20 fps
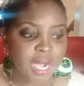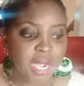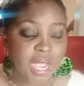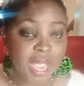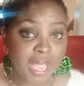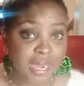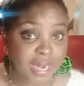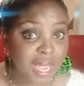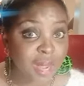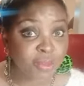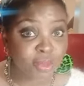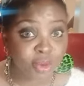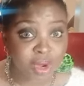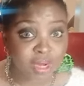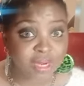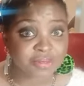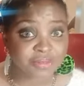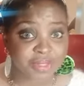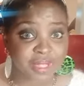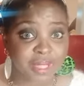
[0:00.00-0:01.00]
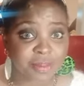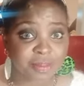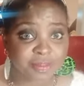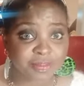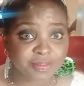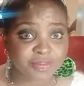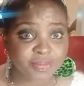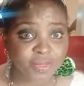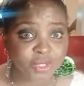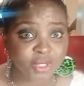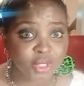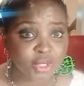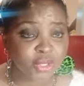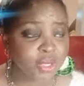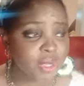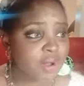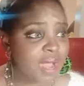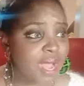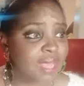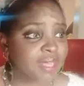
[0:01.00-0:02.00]
And I'm one of them. You
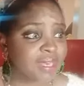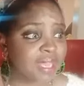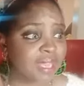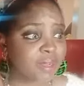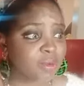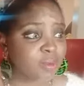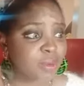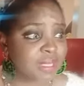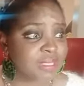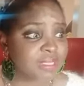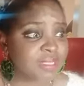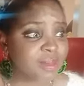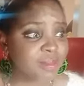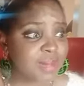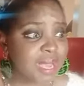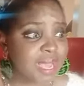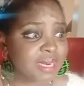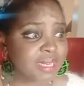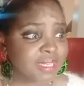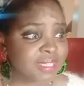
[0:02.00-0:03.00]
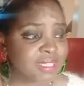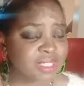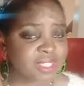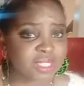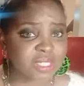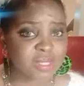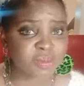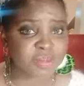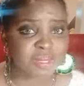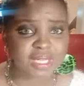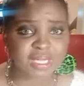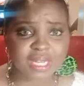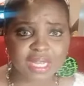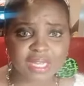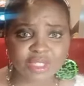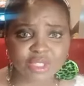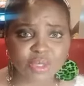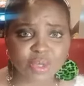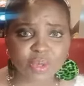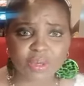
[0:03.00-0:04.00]
know how, like, when somebody is just being
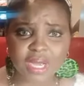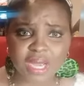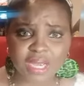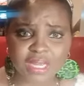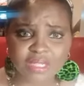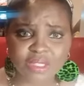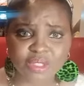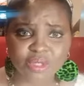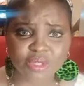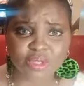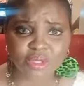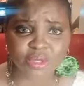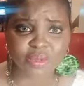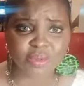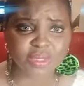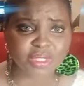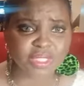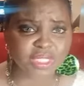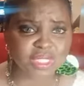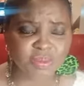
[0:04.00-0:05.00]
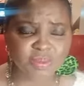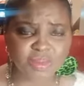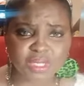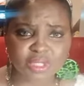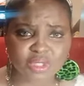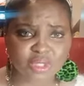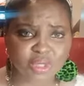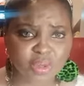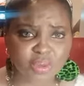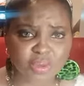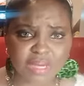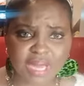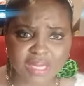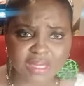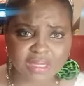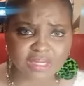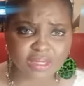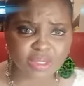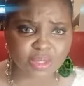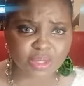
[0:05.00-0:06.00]
like so kind to you and just being so
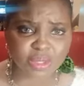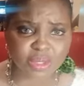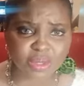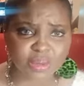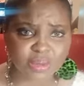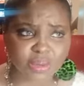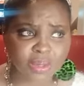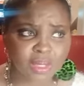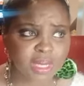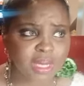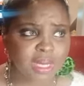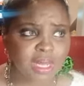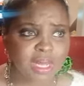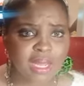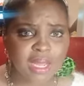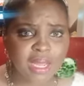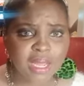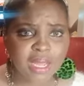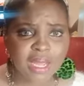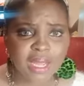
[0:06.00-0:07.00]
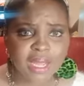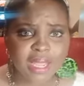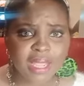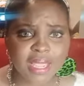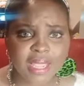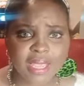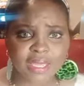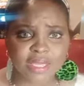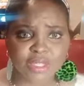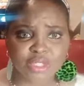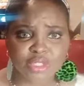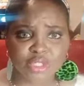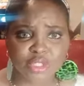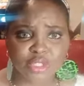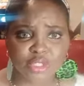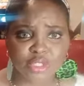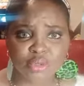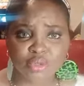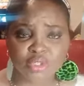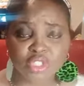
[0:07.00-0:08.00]
nice to you, and
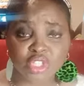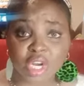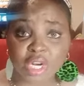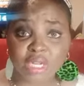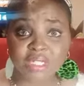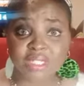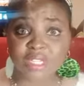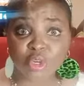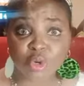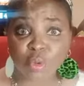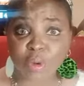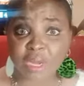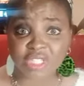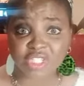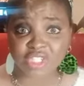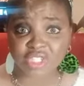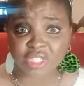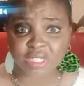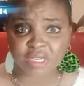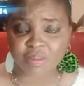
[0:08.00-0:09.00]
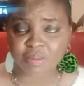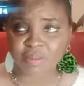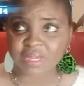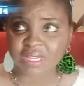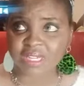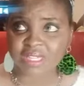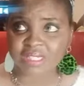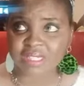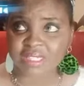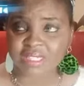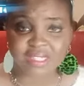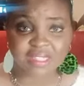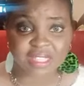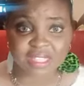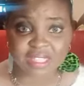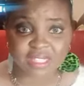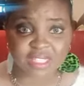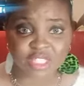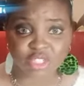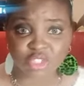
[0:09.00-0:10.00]
you start to question it because of the
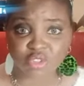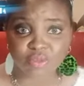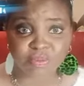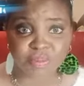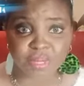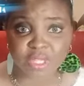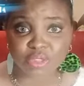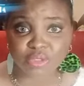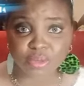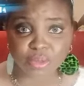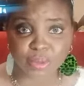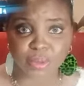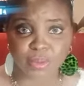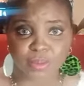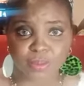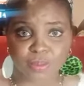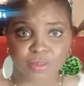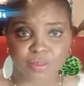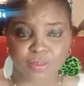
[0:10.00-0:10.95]
things that you've been through.